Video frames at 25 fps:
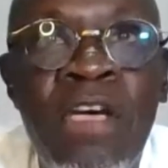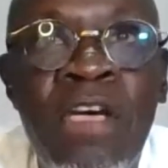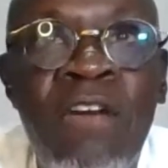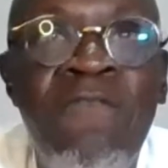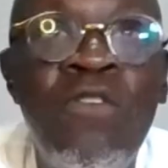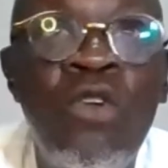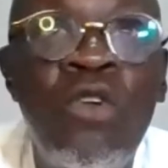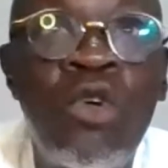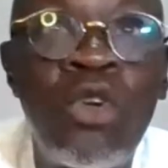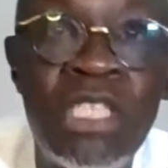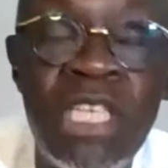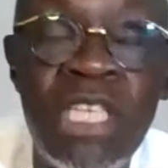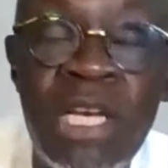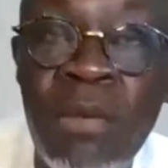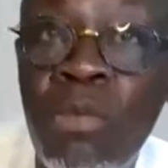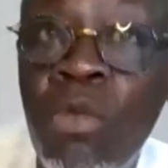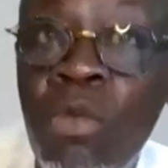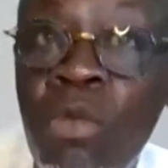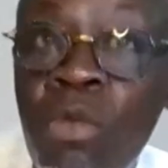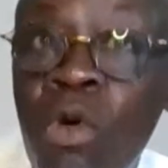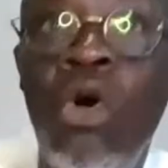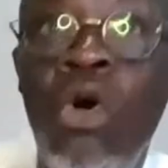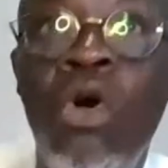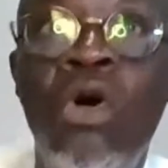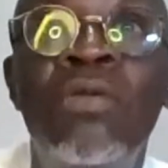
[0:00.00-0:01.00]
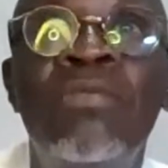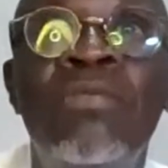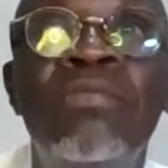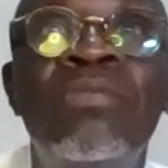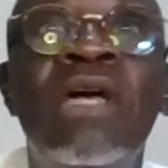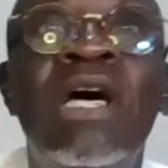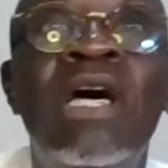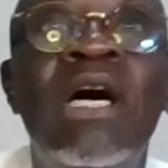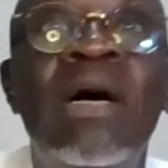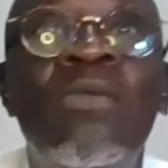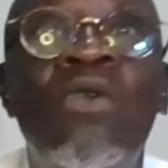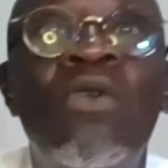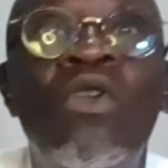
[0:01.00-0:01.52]
focusing more
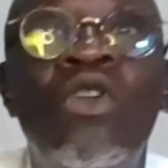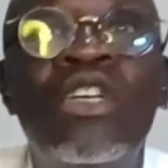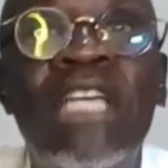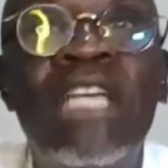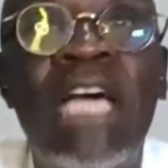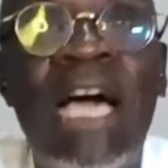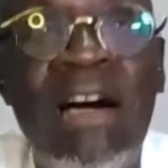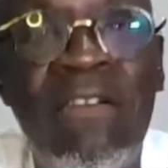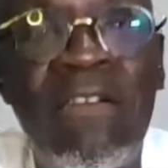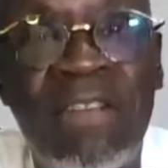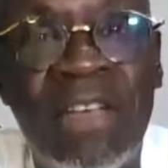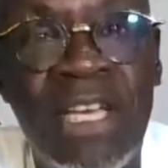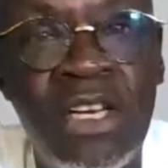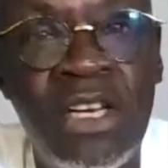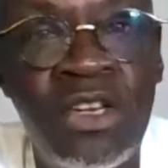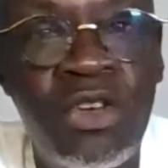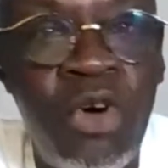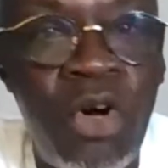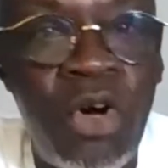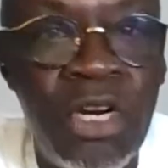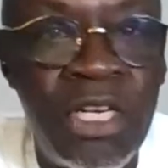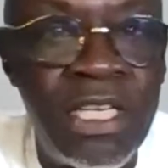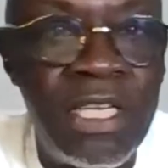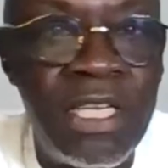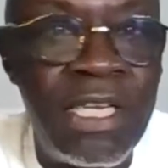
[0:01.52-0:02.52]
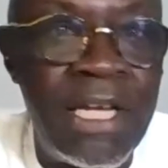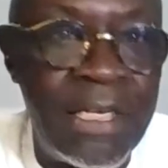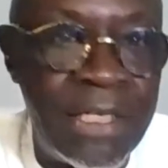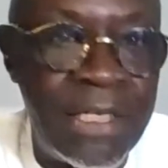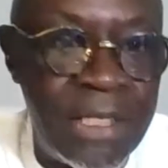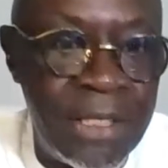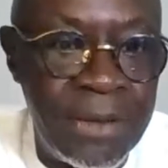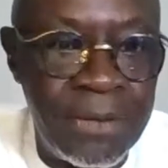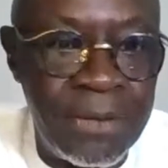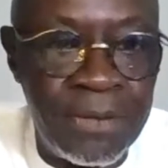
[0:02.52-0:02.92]
on the African continent.